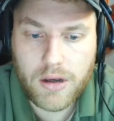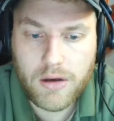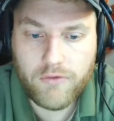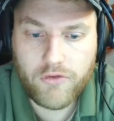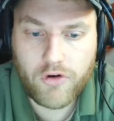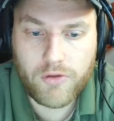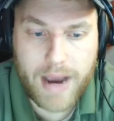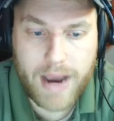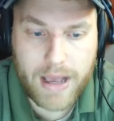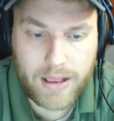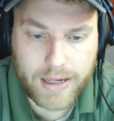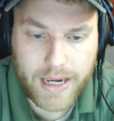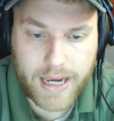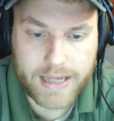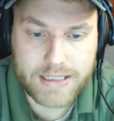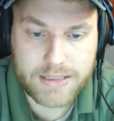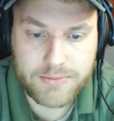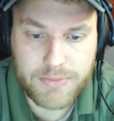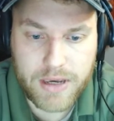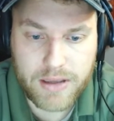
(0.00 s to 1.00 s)
from Malachi
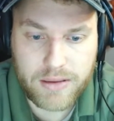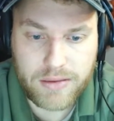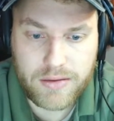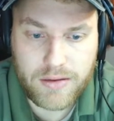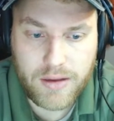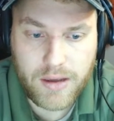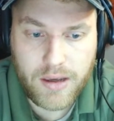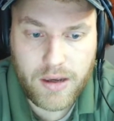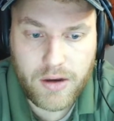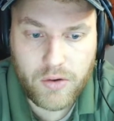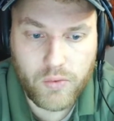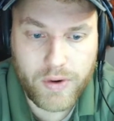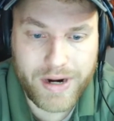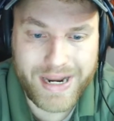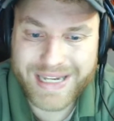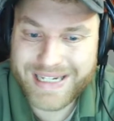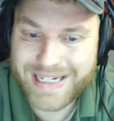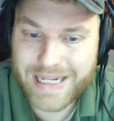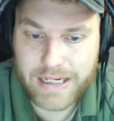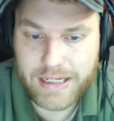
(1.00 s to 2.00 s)
Smith when
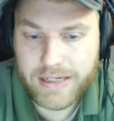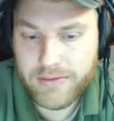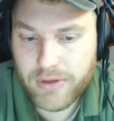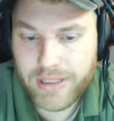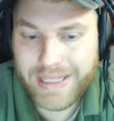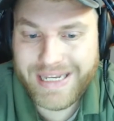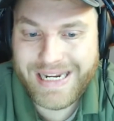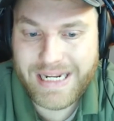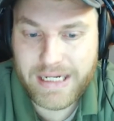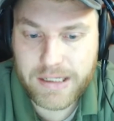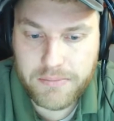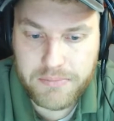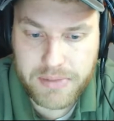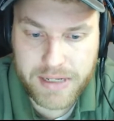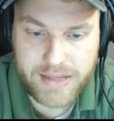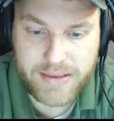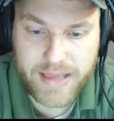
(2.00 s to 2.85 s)
it didn't really need to be